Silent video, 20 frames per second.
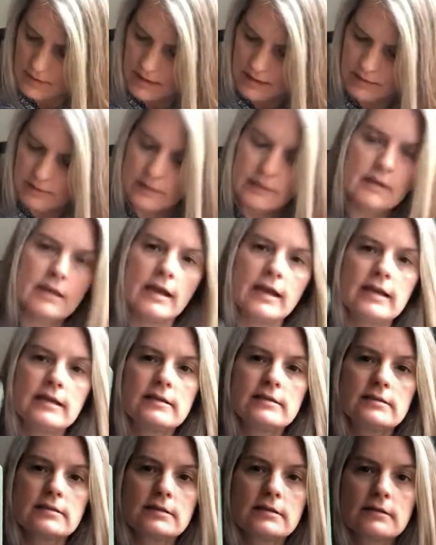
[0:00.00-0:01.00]
and the
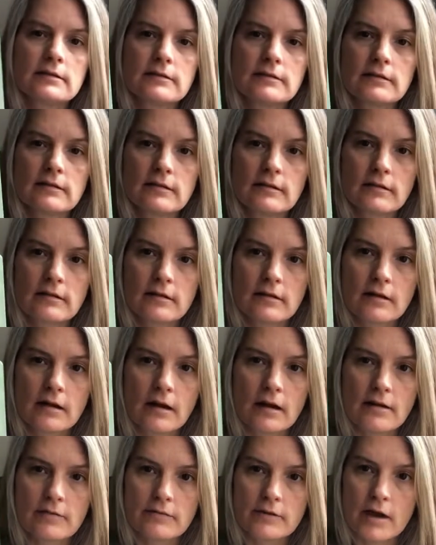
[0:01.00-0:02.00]
Knight
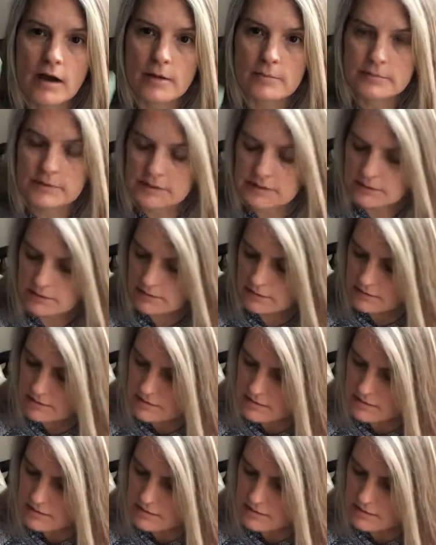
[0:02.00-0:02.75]
of Cups.